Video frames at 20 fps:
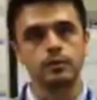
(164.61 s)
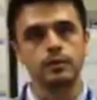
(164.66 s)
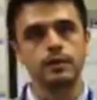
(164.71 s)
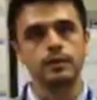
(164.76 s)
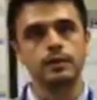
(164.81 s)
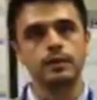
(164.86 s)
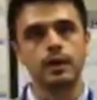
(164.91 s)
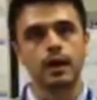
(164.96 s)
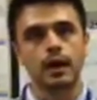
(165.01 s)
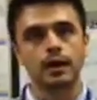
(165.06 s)

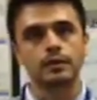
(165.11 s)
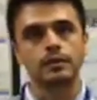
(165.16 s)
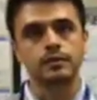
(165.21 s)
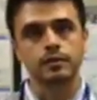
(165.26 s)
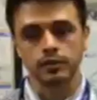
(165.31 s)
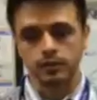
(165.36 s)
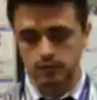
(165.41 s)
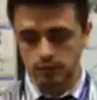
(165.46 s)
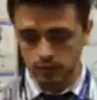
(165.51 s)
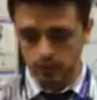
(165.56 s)
be in
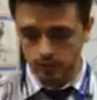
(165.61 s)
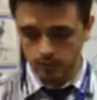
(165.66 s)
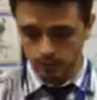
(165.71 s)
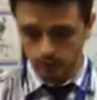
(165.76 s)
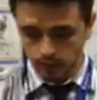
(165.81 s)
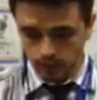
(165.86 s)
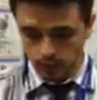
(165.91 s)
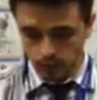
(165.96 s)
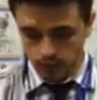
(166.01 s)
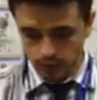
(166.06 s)
constant
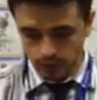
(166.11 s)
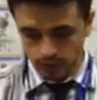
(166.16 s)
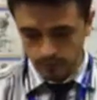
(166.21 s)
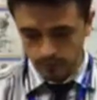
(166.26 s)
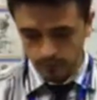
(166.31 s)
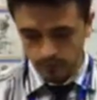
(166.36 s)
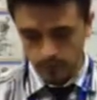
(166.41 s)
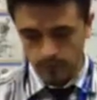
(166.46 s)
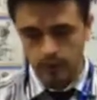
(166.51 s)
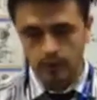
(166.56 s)

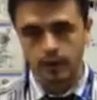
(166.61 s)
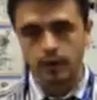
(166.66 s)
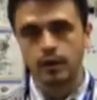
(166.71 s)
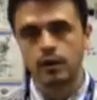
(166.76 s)
motion.